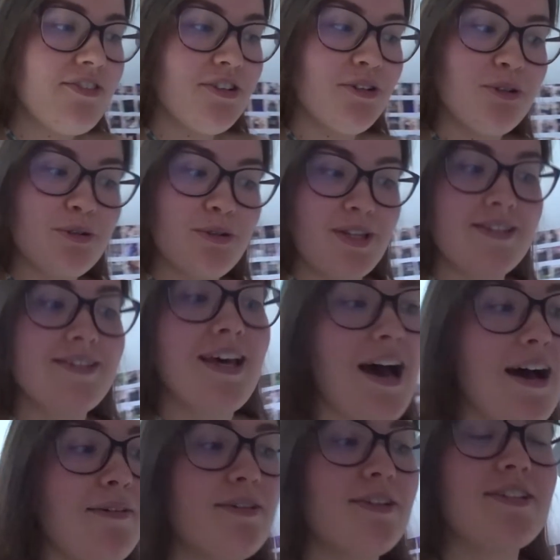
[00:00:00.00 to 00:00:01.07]
to Alton
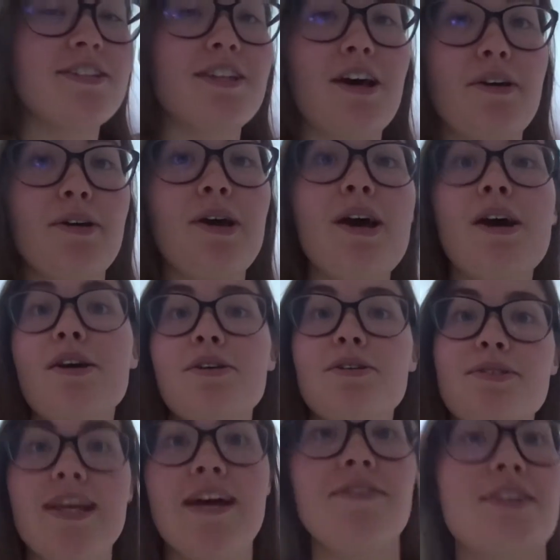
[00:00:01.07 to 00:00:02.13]
Towers, so you'll
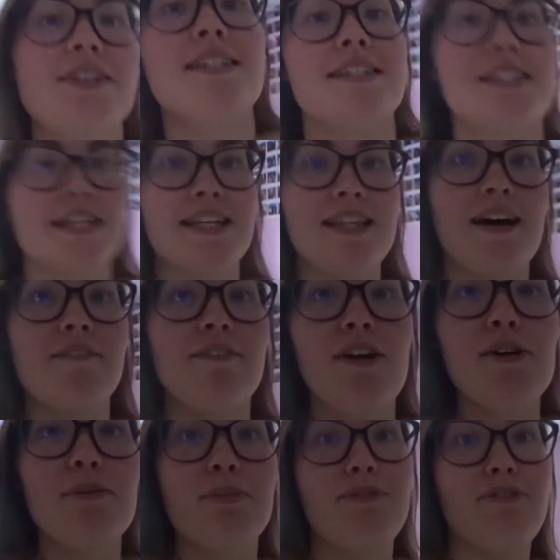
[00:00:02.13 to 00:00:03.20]
definitely see that
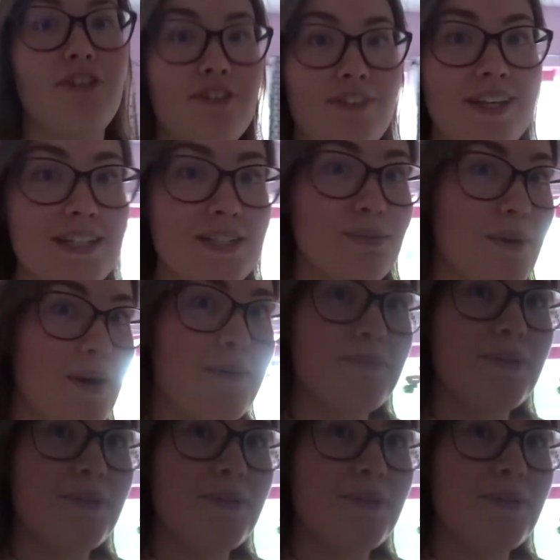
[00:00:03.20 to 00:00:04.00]
vlog before this one,